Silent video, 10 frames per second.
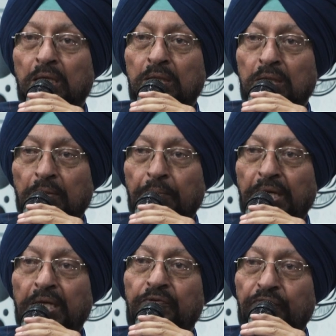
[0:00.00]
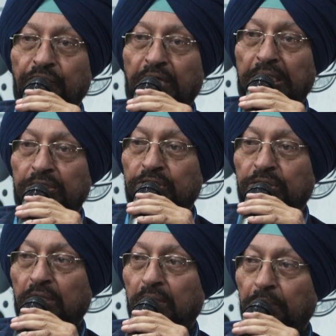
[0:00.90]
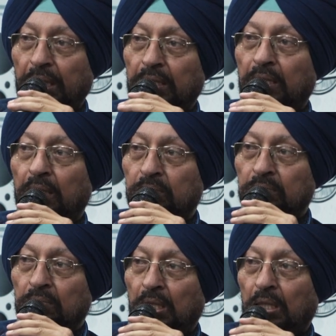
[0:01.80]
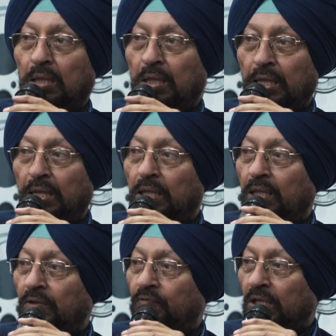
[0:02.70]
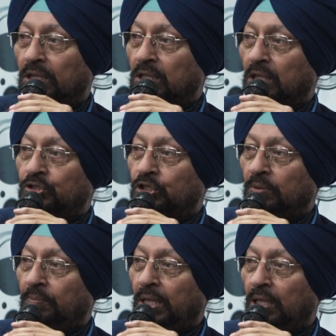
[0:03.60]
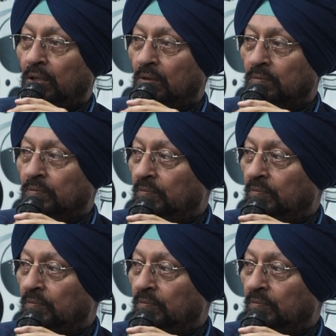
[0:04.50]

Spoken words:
are being faced by them in different cultural media.